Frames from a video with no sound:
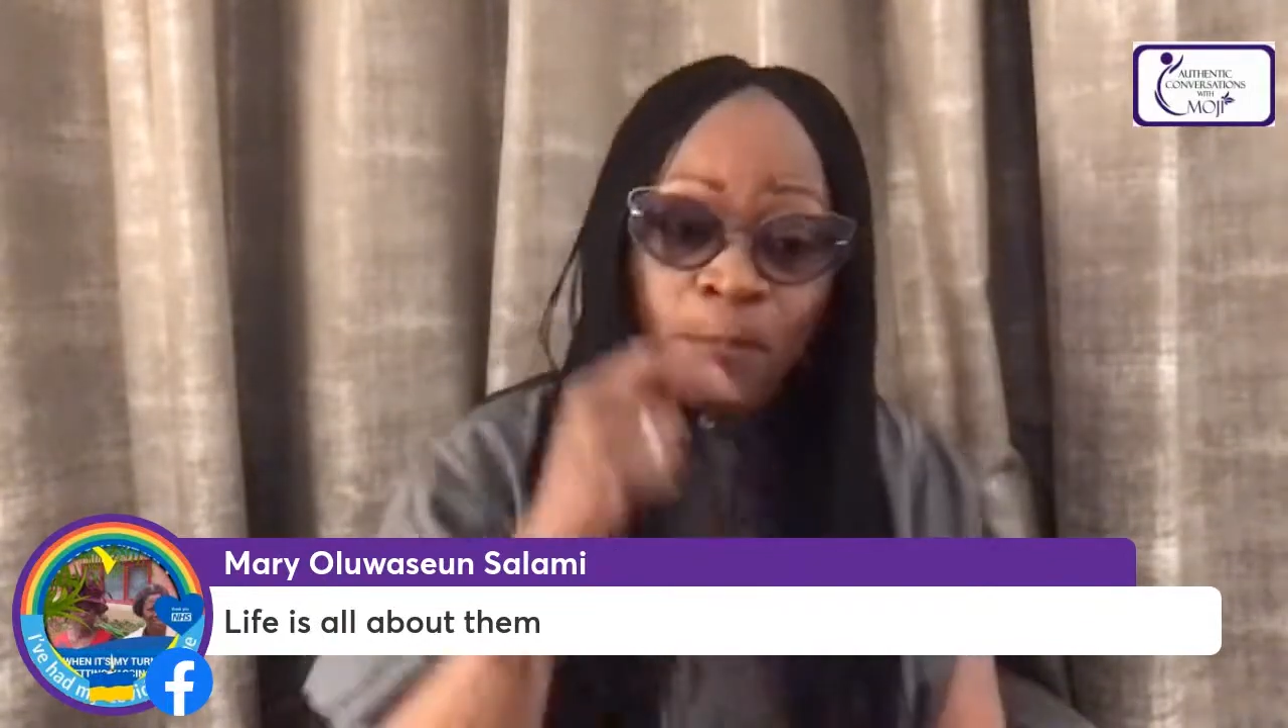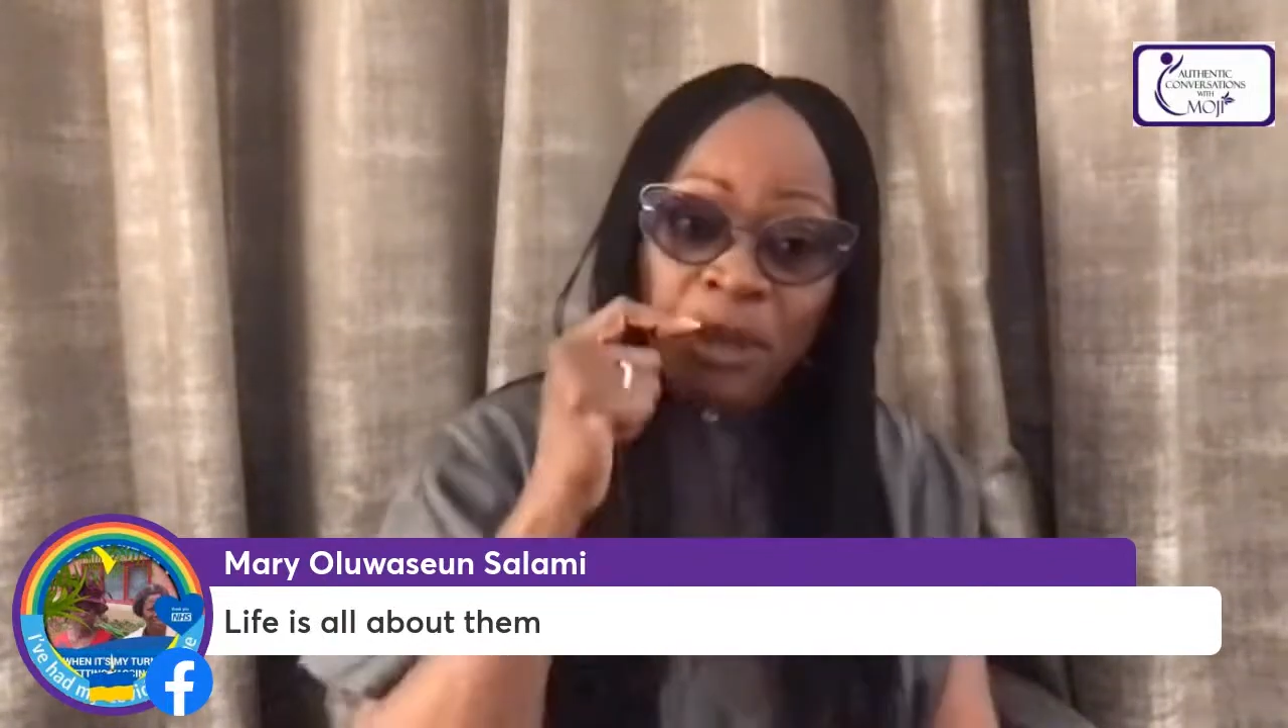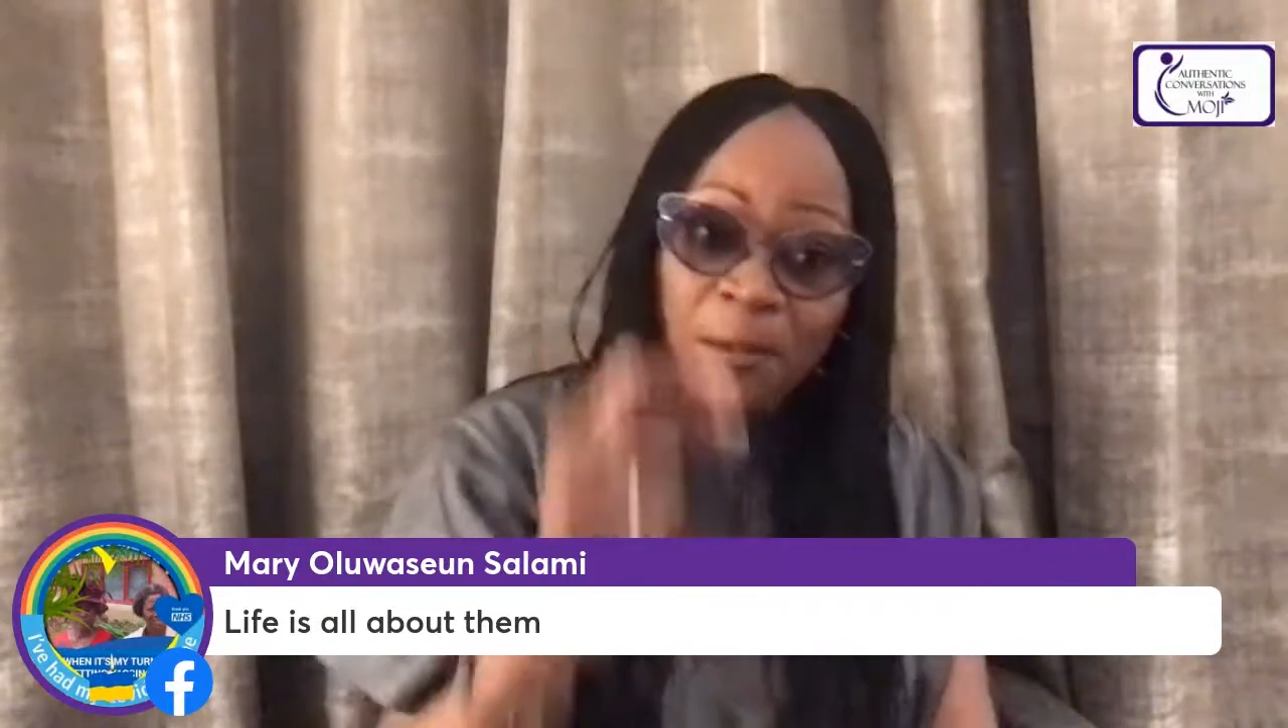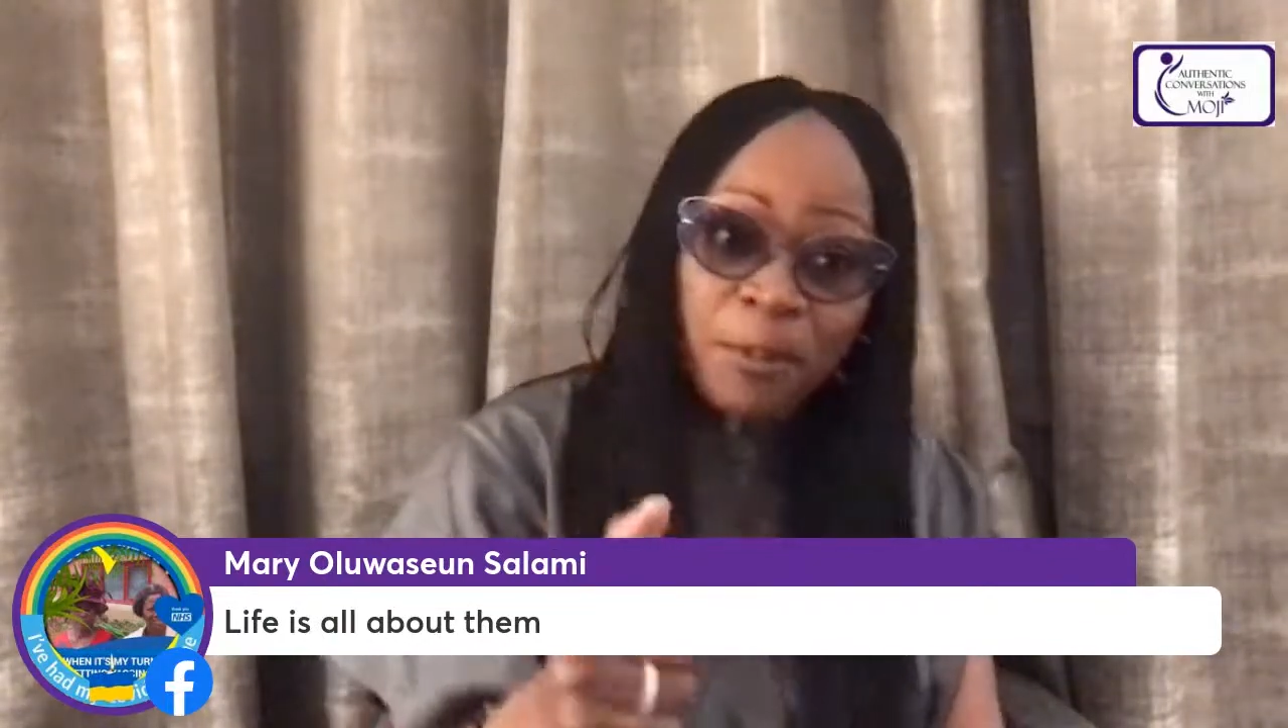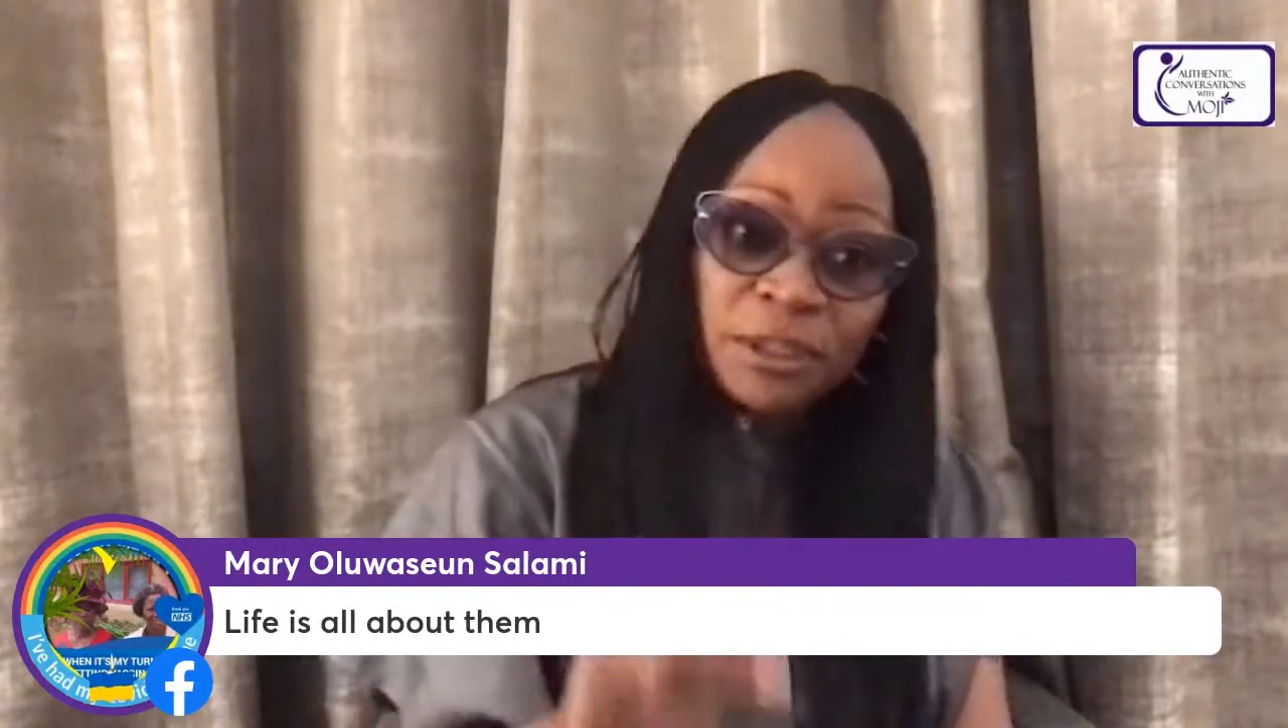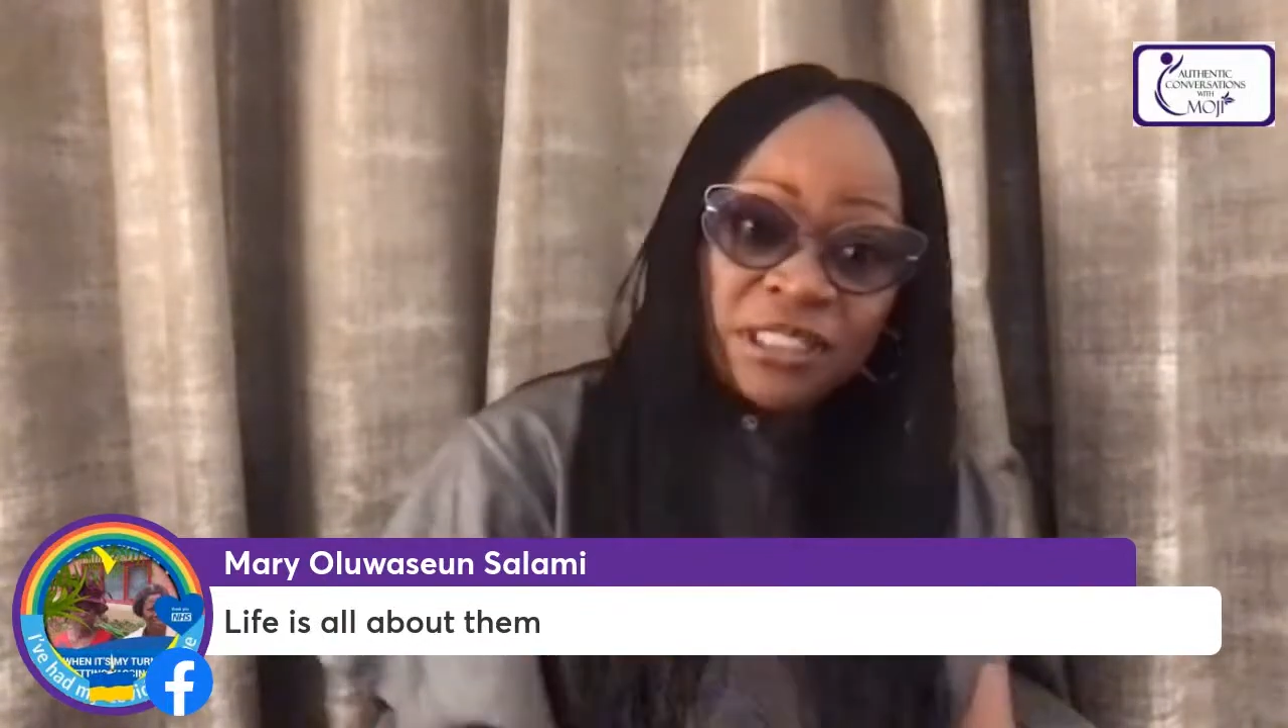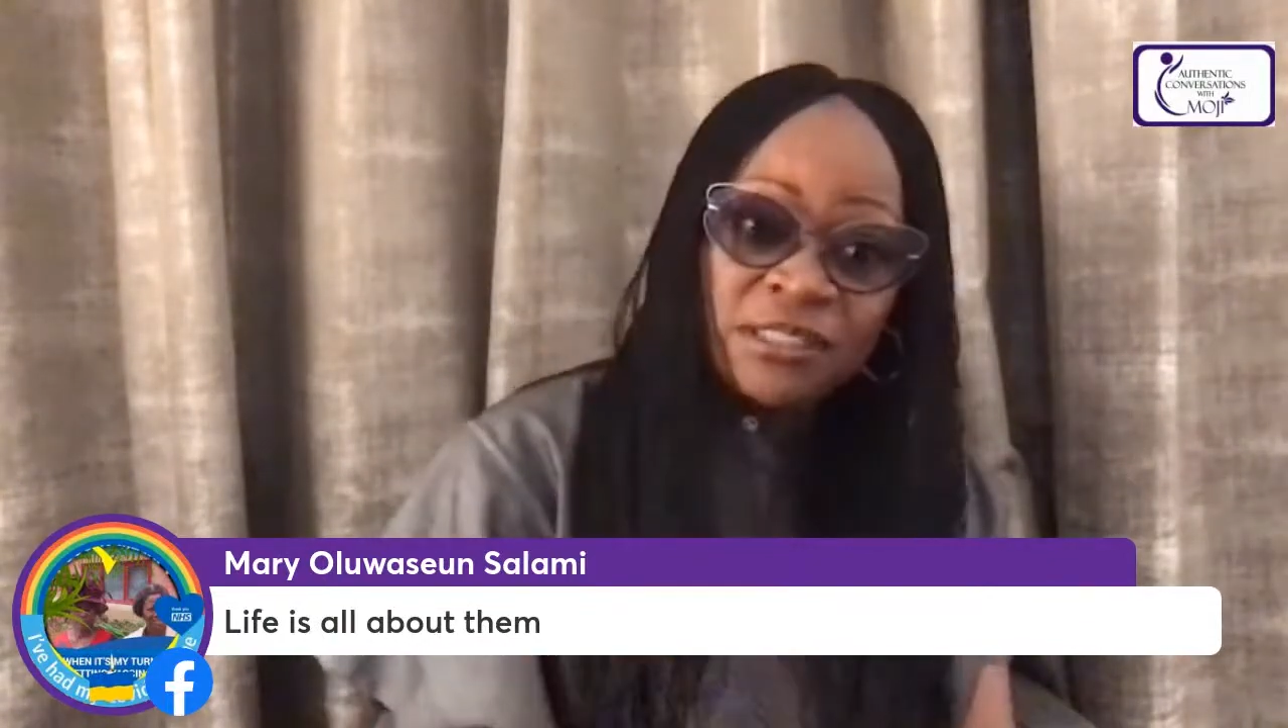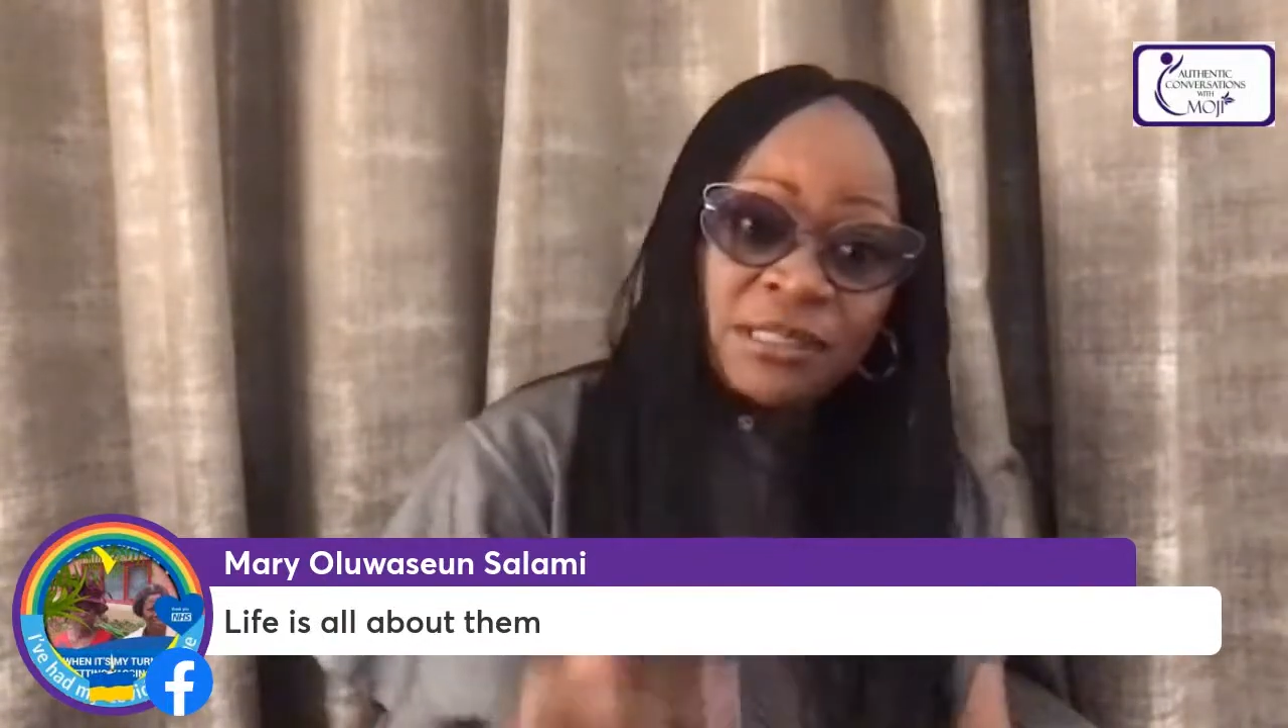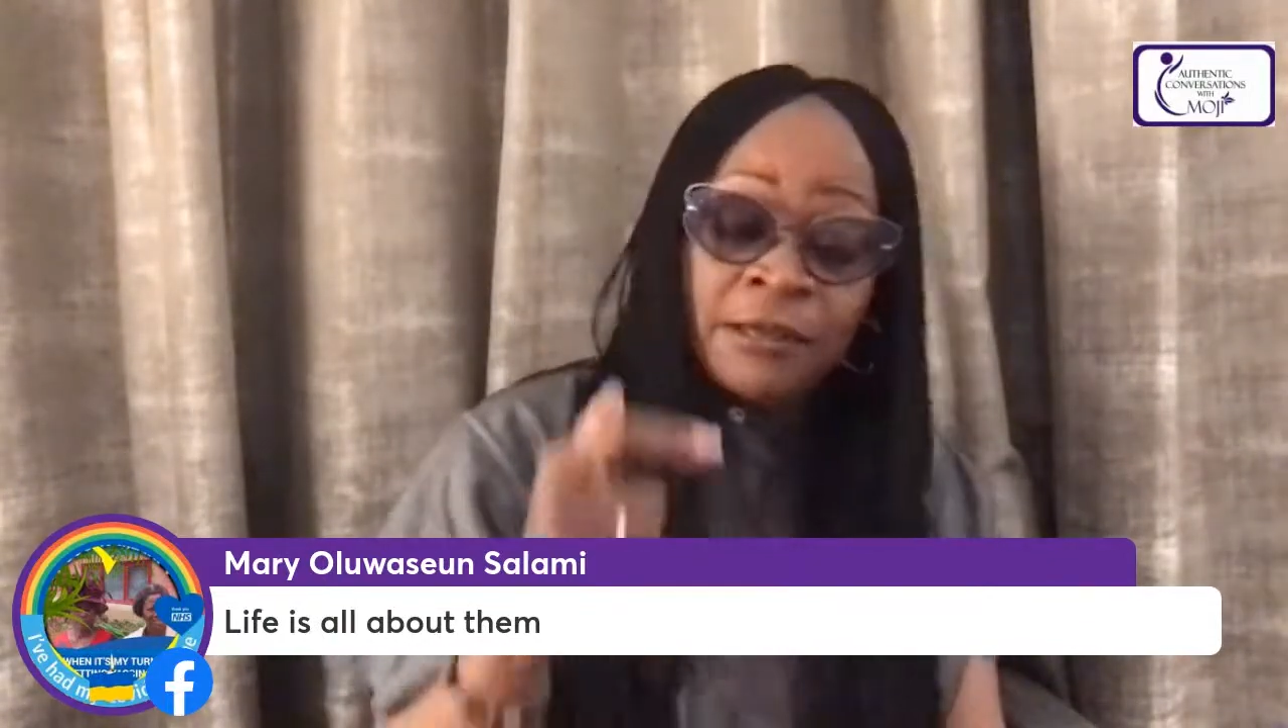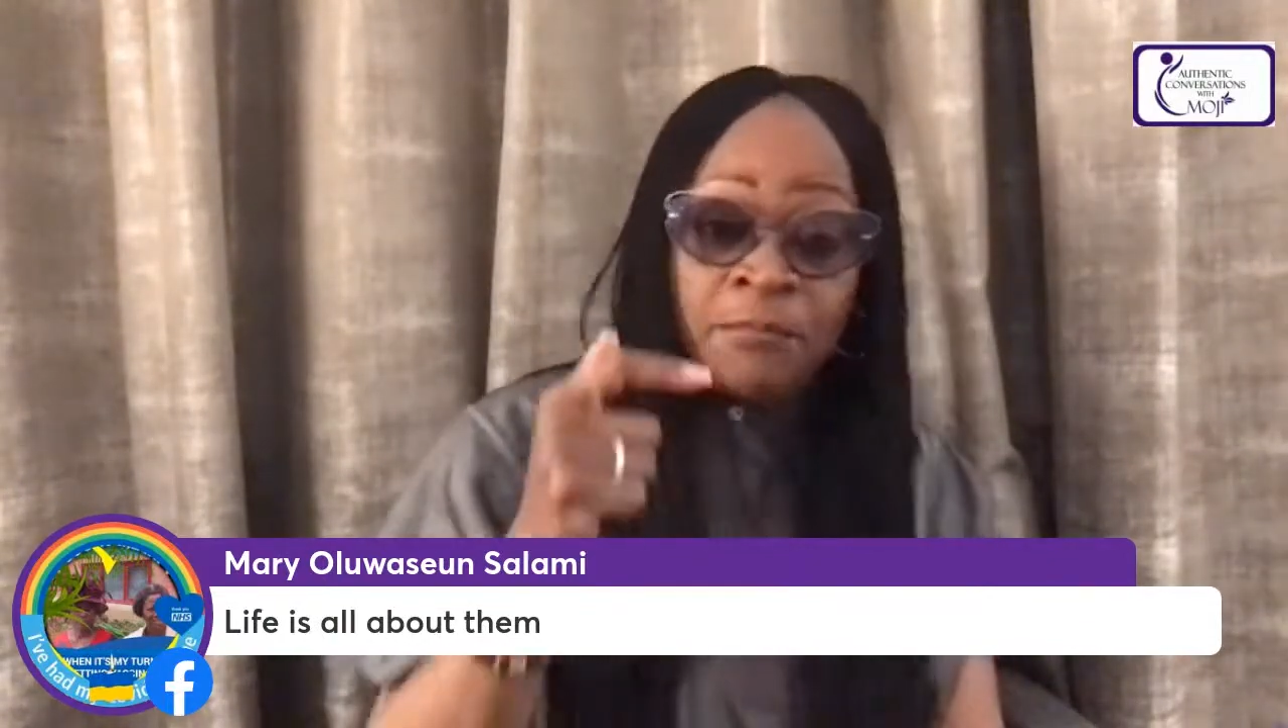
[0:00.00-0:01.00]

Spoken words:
purpose